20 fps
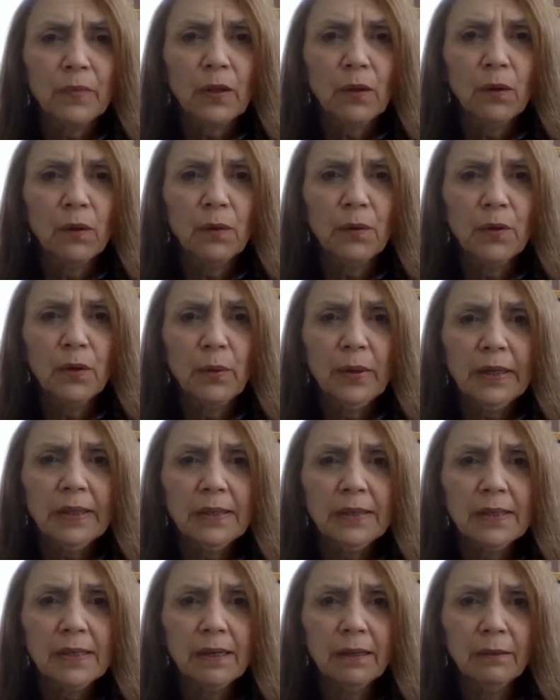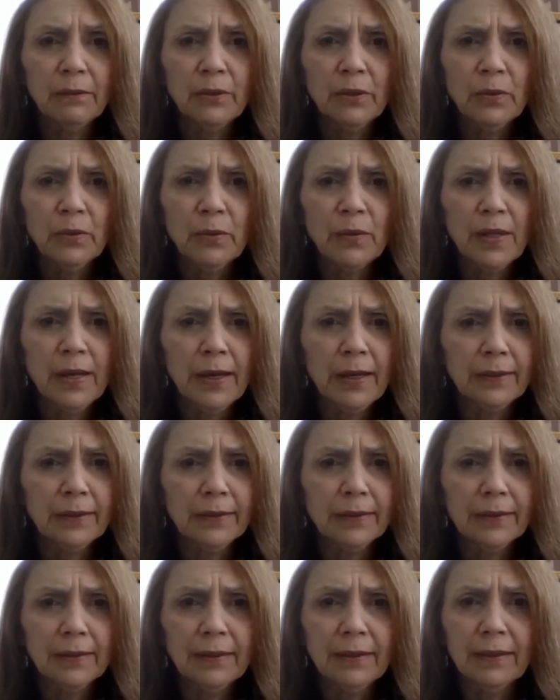although I can tell you that
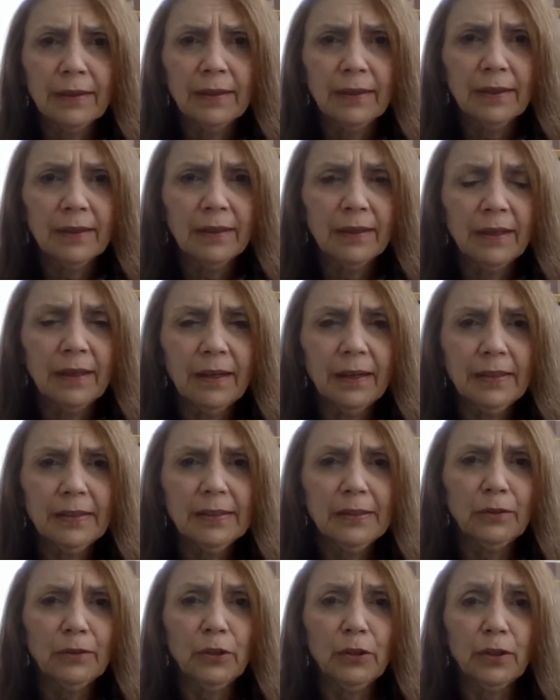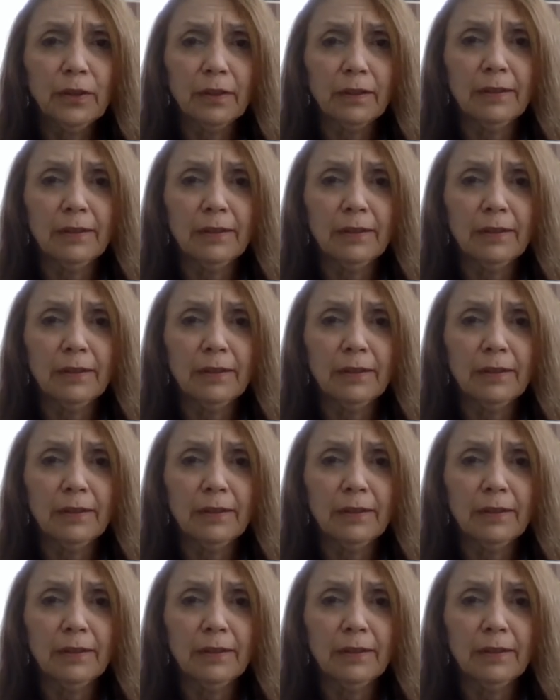I didn't look